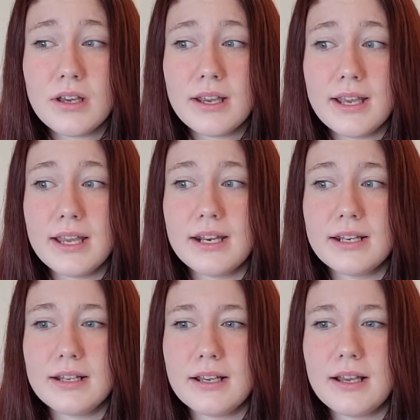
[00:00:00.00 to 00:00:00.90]
And
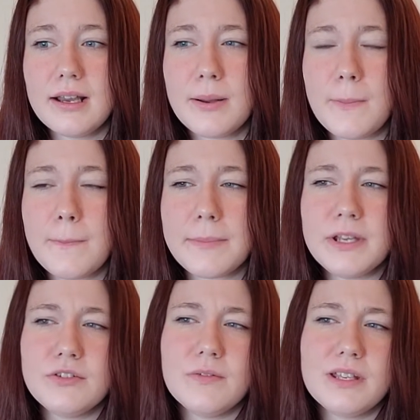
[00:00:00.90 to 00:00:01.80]
I'm not
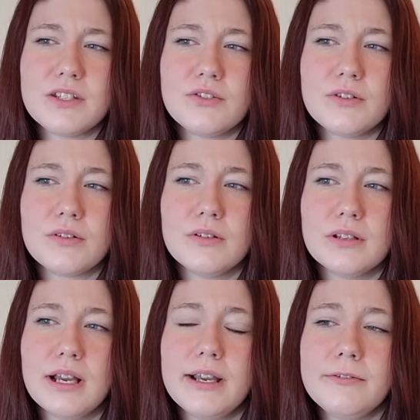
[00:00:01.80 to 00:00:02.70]
sure if that's a circle of
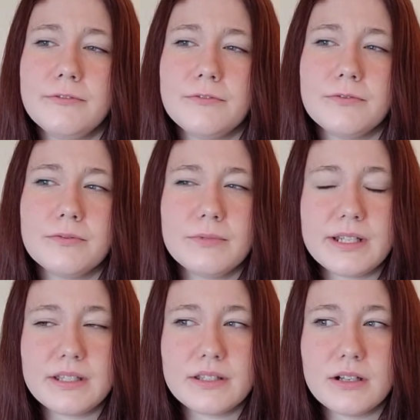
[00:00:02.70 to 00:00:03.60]
life
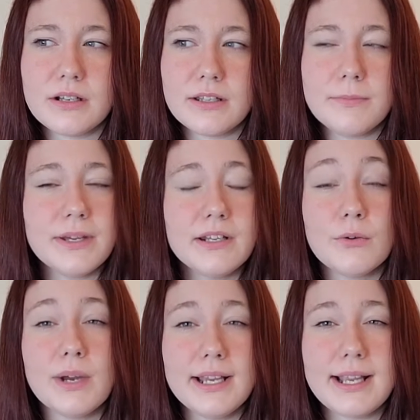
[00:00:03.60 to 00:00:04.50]
necessarily, but in a
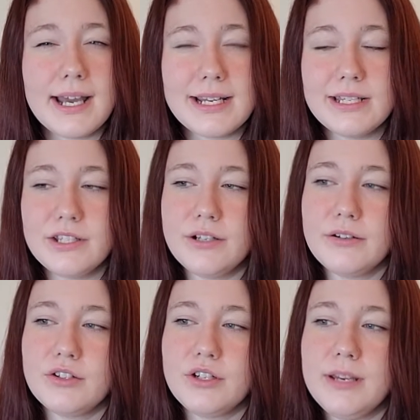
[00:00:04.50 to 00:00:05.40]
way it kind of is, you know, because
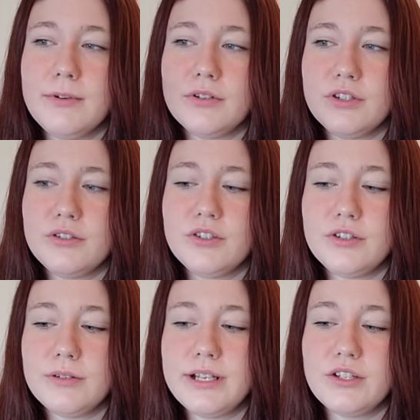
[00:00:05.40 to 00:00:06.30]
you keep going
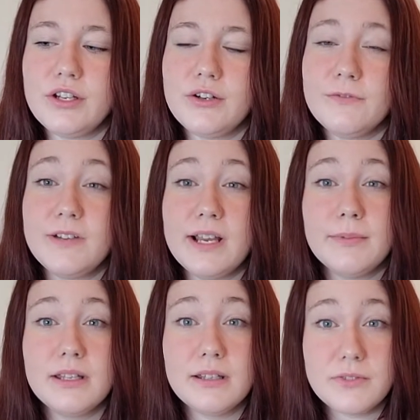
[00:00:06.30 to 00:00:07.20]
generation and your family
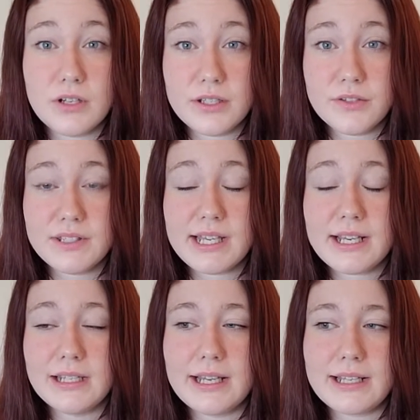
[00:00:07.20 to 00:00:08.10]
lives on, so it's like a
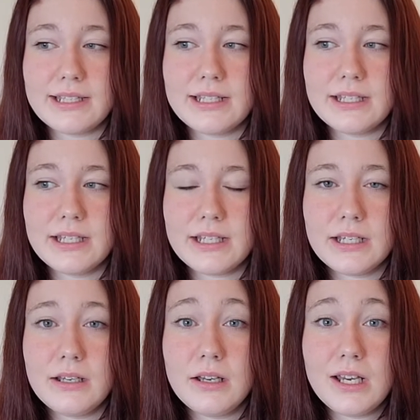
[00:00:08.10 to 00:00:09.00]
legacy thing.
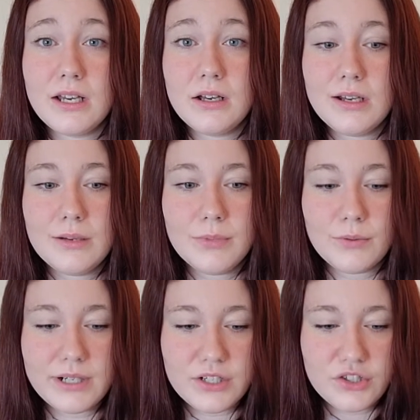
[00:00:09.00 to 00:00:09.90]
But when
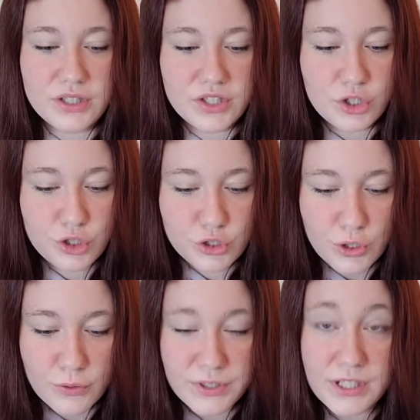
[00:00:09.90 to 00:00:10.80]
it's just so
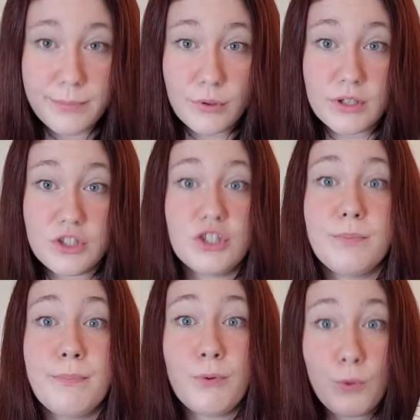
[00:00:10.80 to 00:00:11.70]
simple and
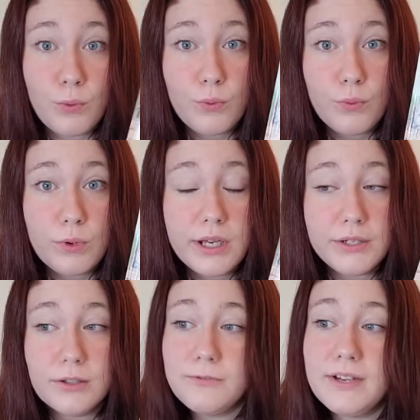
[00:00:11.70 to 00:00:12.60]
just in
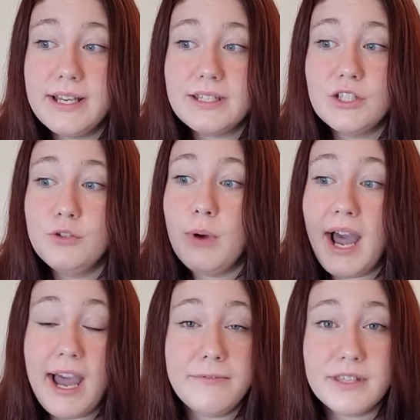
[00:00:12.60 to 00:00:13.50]
your face and you
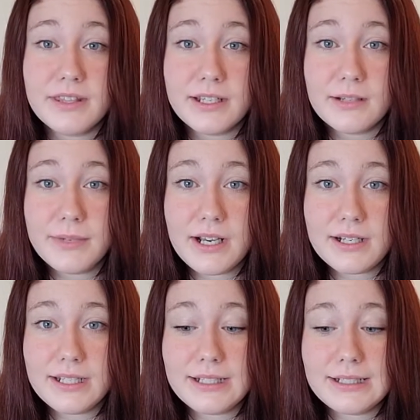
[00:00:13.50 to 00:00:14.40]
have to think about it,